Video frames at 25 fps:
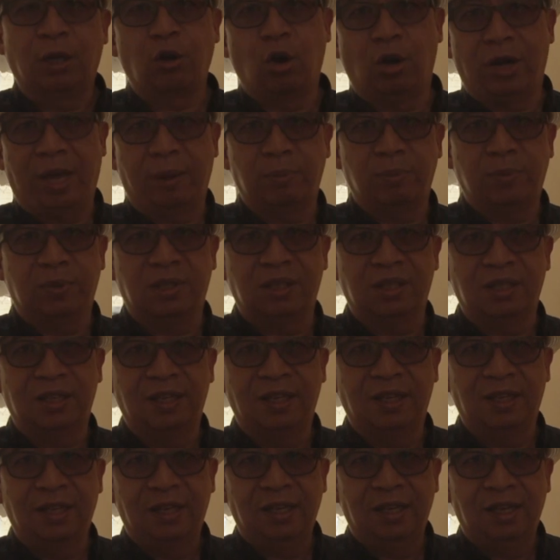will collapse.
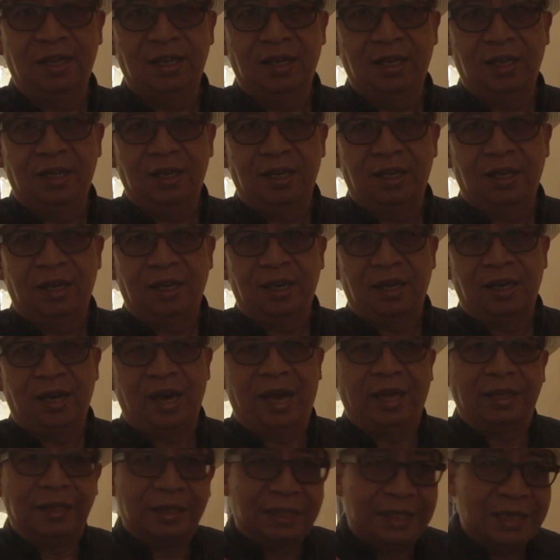
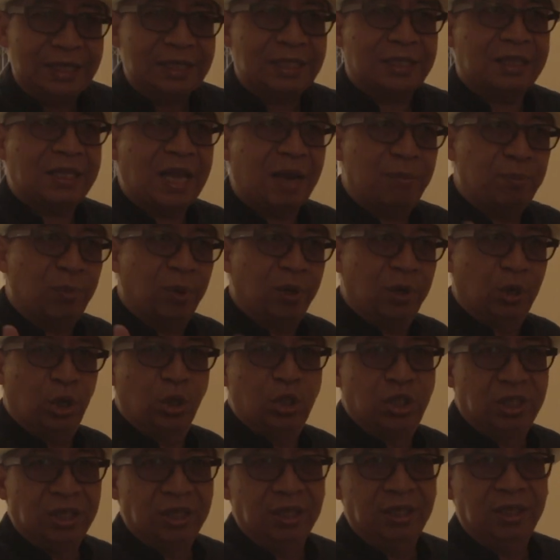And this
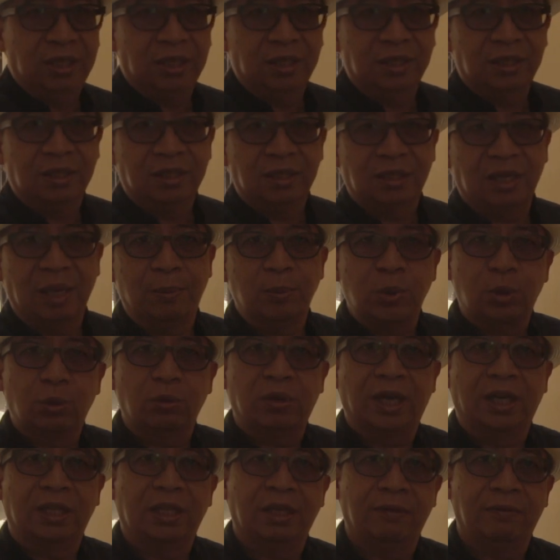typology came
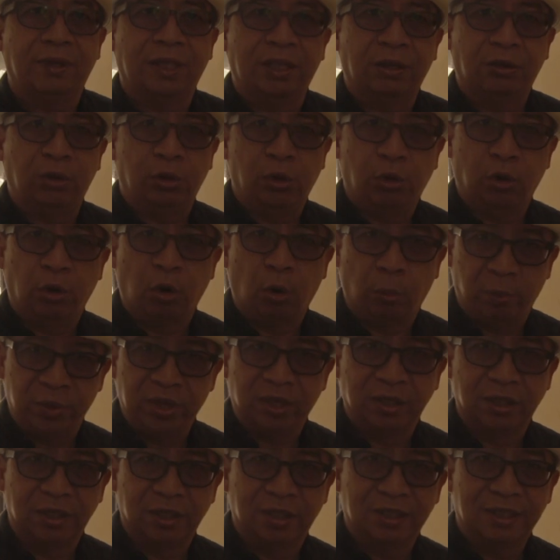together with the
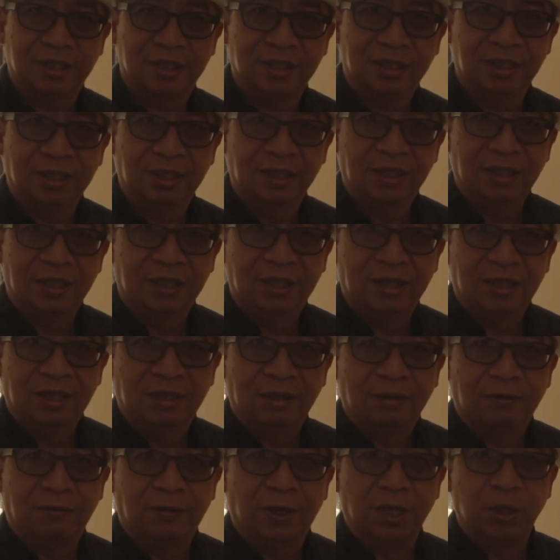Europeans
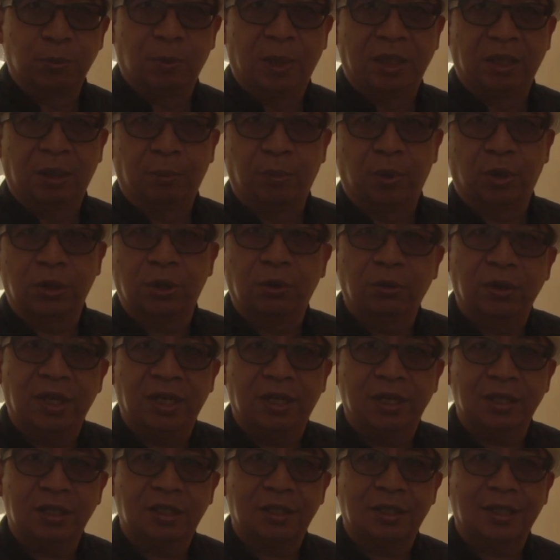first by the
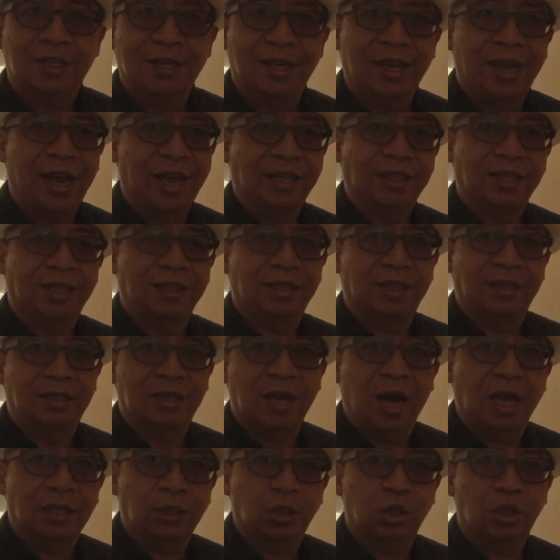Portuguese, and then the
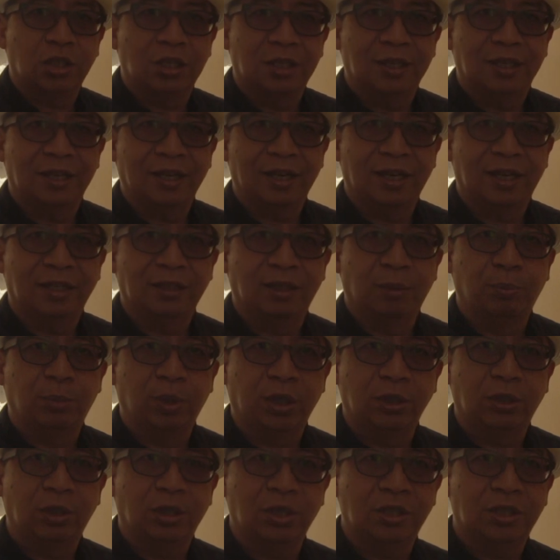Dutch, and the
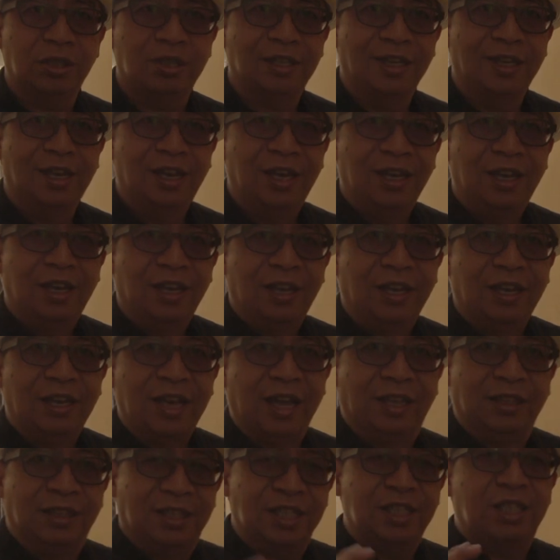British.
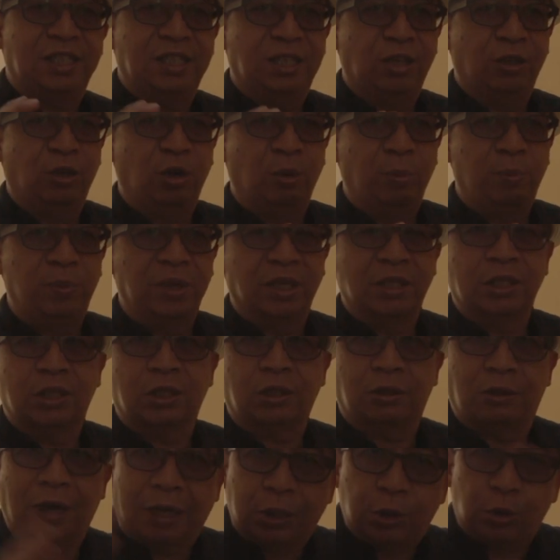And this European
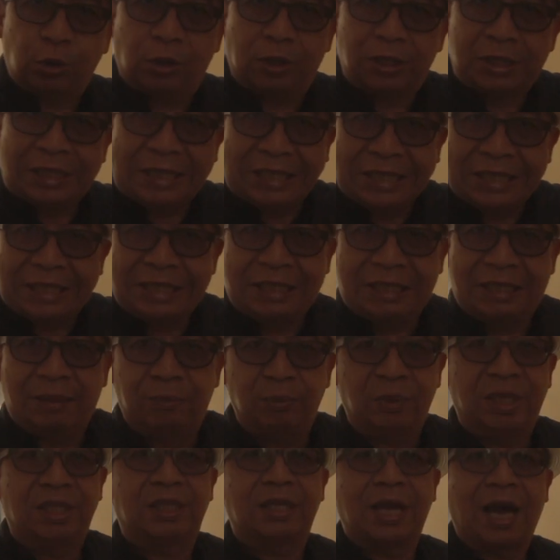structural
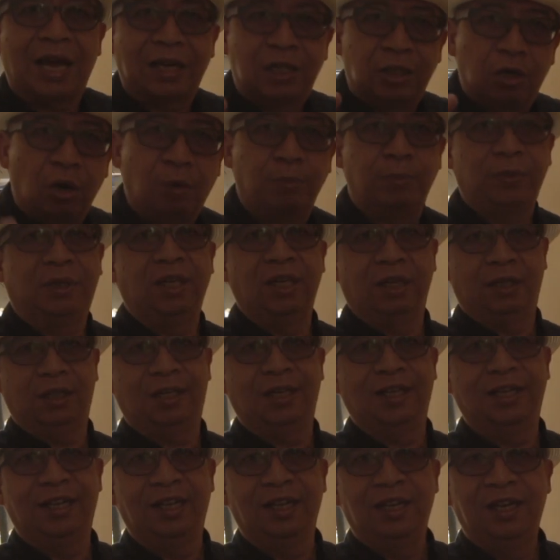system is adopted
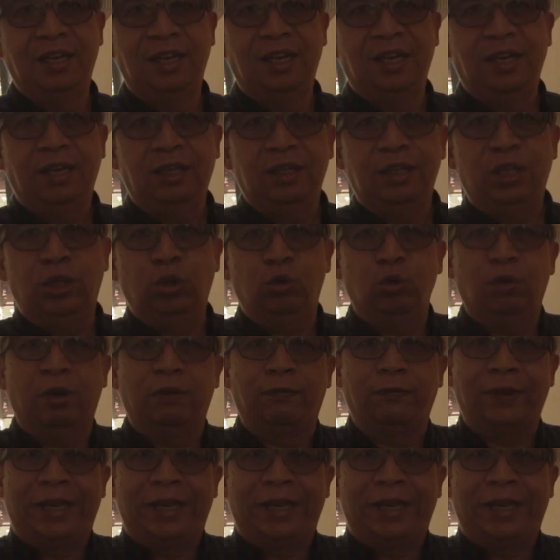into a